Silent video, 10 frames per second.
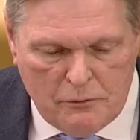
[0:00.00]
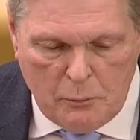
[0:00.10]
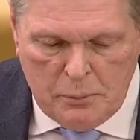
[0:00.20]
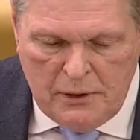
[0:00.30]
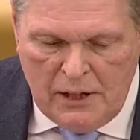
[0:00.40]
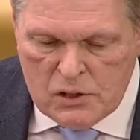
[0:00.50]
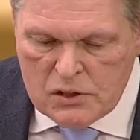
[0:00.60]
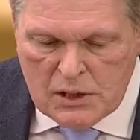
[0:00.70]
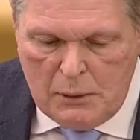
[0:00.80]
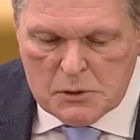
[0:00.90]
Flood Protection
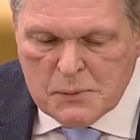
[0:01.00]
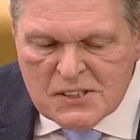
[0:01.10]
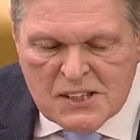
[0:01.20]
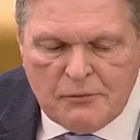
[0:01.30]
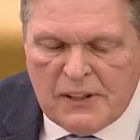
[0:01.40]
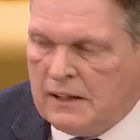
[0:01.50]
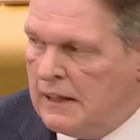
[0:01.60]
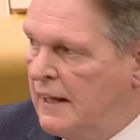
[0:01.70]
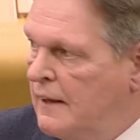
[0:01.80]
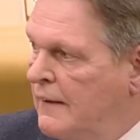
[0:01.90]
Scheme,
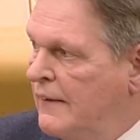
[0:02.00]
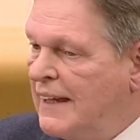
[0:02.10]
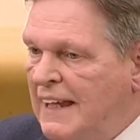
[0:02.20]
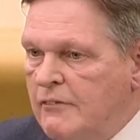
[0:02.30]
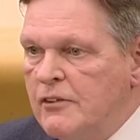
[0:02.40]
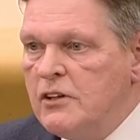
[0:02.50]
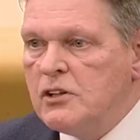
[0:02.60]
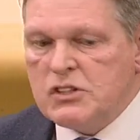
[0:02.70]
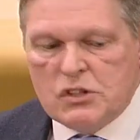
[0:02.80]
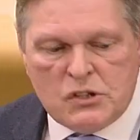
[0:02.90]
specifically given
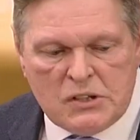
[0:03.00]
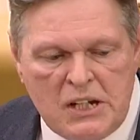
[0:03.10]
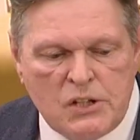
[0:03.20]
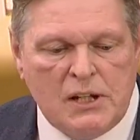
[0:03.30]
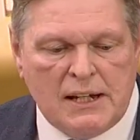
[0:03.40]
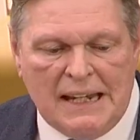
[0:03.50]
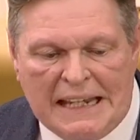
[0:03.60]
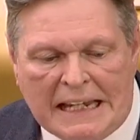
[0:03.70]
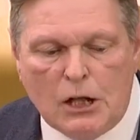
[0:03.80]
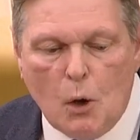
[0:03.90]
the strategic
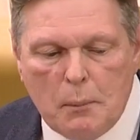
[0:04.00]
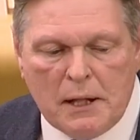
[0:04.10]
economic